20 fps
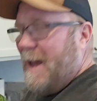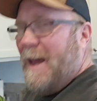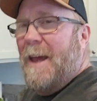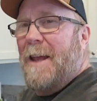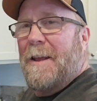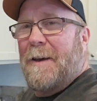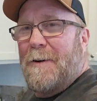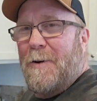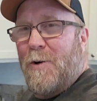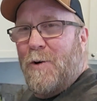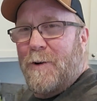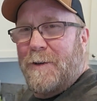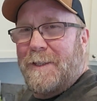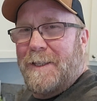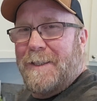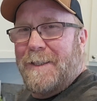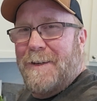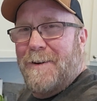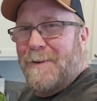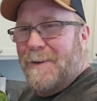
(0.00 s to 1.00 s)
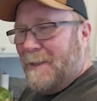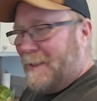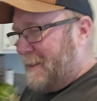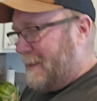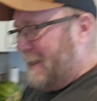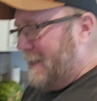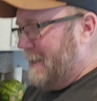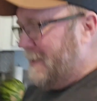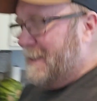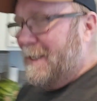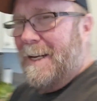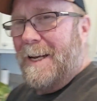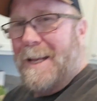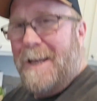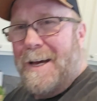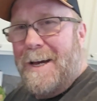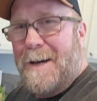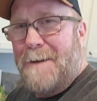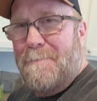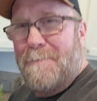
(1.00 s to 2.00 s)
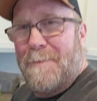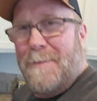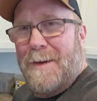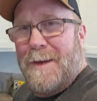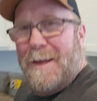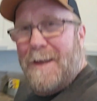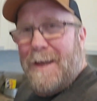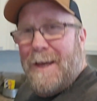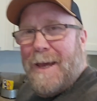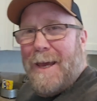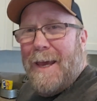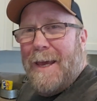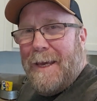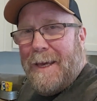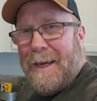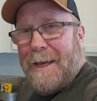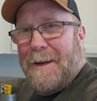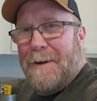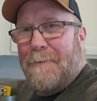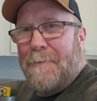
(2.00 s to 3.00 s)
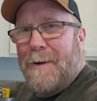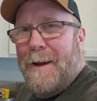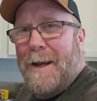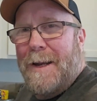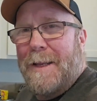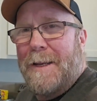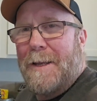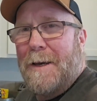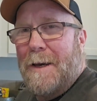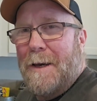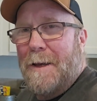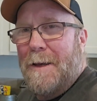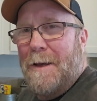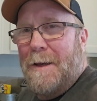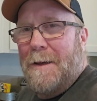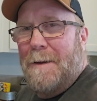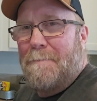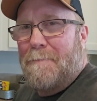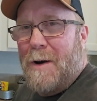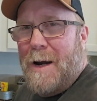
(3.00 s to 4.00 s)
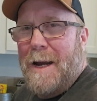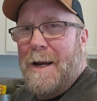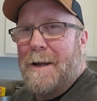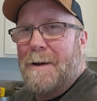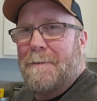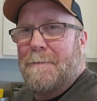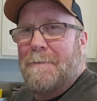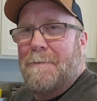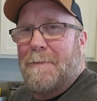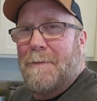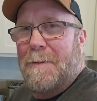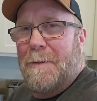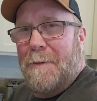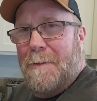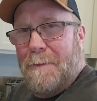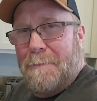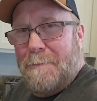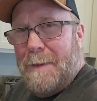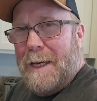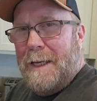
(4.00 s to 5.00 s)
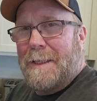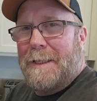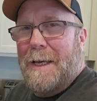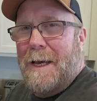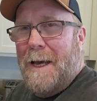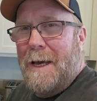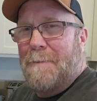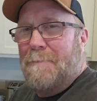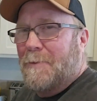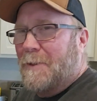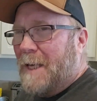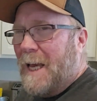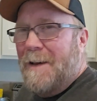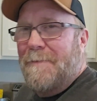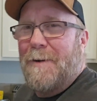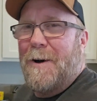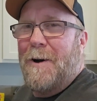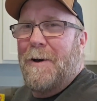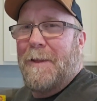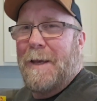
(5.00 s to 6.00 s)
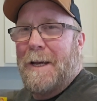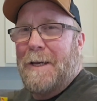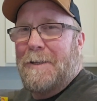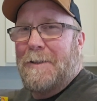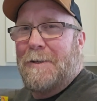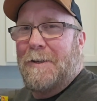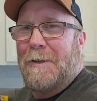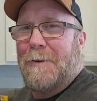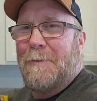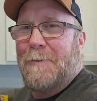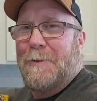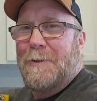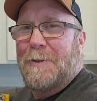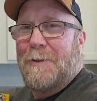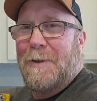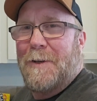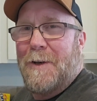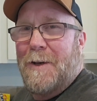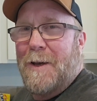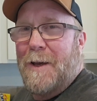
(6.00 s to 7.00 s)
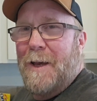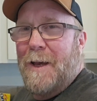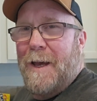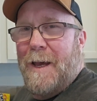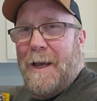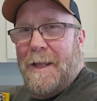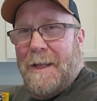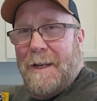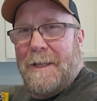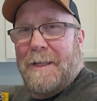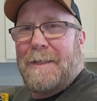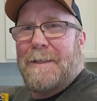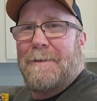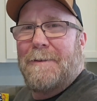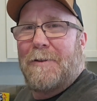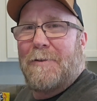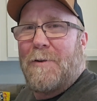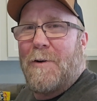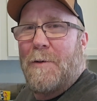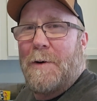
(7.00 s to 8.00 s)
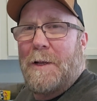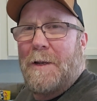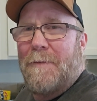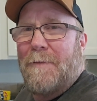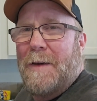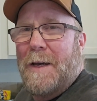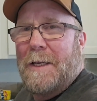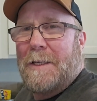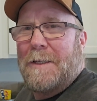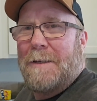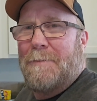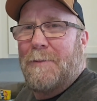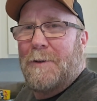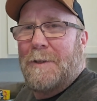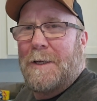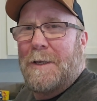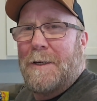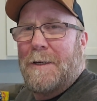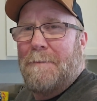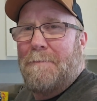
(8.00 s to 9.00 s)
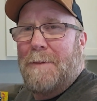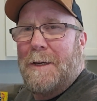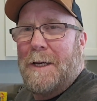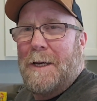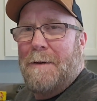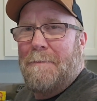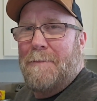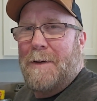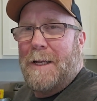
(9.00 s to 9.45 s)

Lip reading: And of course, he's going to season it up and get it ready to brown, mix up, save all that juice. And then he's going to throw in the vegetables here in a bit.